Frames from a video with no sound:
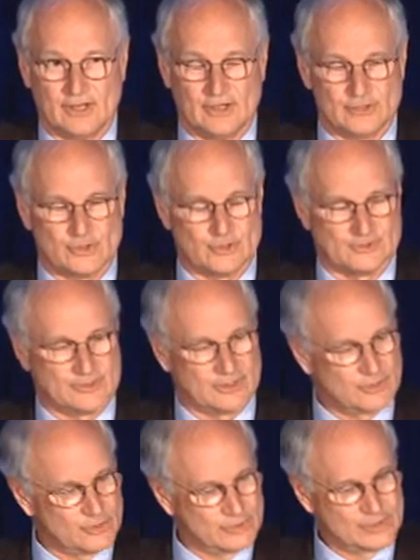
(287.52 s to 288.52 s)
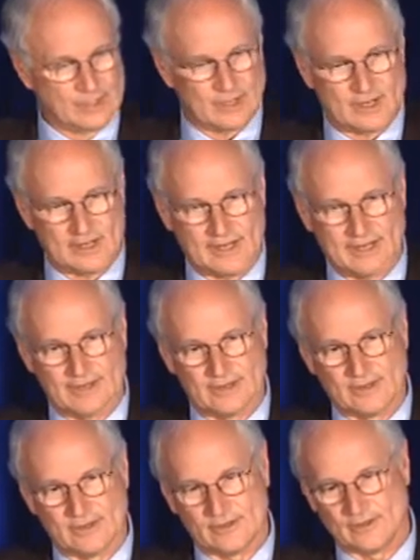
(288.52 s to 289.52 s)
So it's a UTI
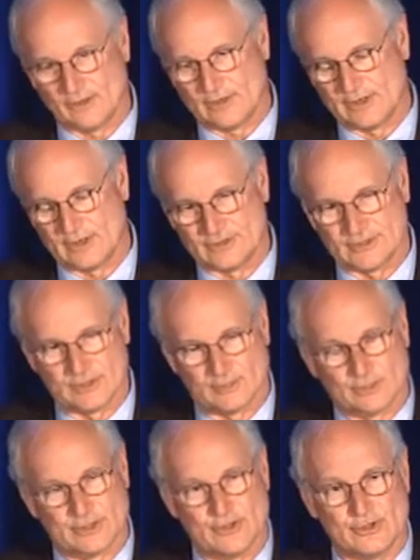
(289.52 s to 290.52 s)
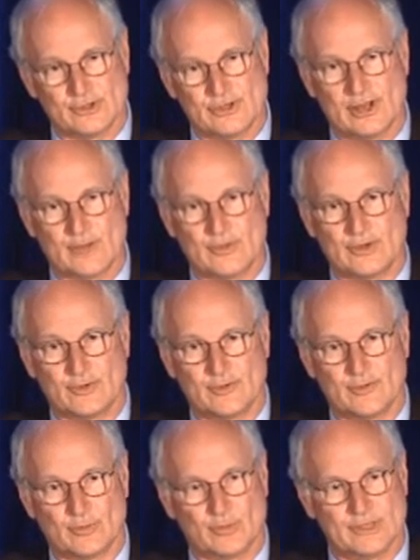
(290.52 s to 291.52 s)
or it's a return to the operating
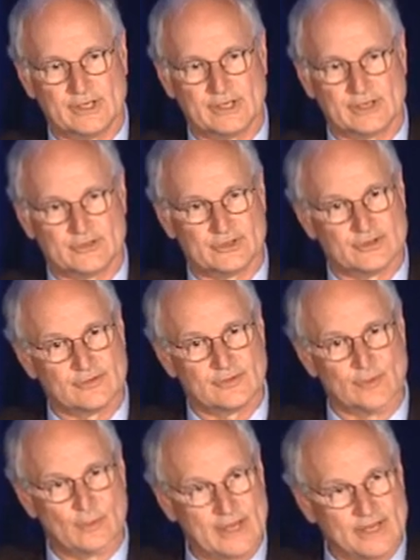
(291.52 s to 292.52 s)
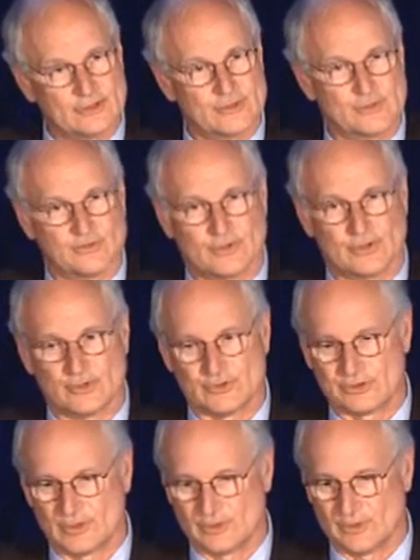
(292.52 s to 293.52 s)
room for bleeding. It's a different magnitude for
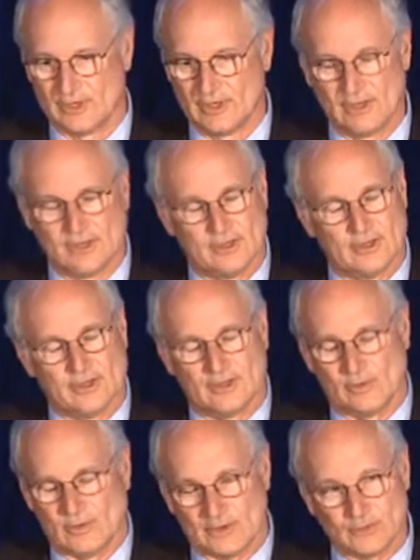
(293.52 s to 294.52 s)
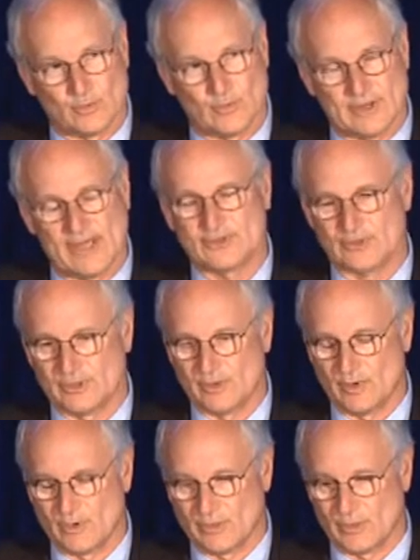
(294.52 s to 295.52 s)
those two. That's really
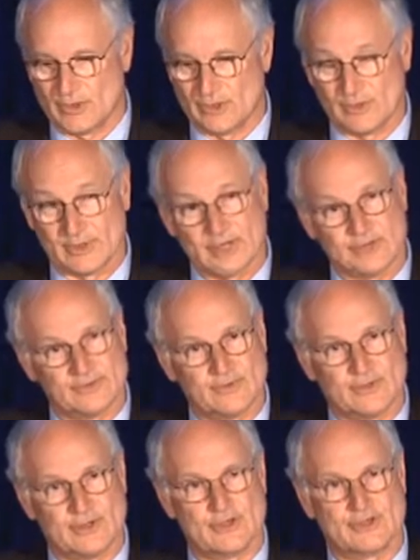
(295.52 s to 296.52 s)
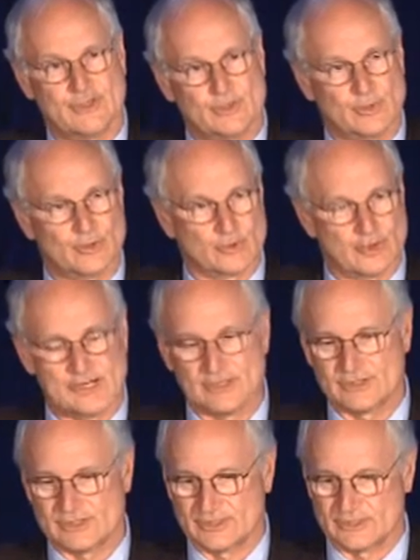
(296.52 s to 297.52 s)
what we want to know. And he has a very simple
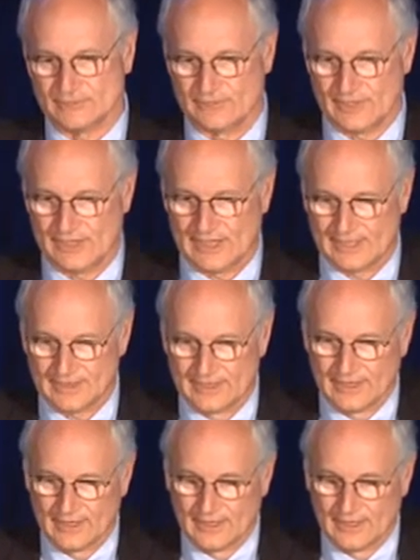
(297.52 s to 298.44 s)
grading system for that.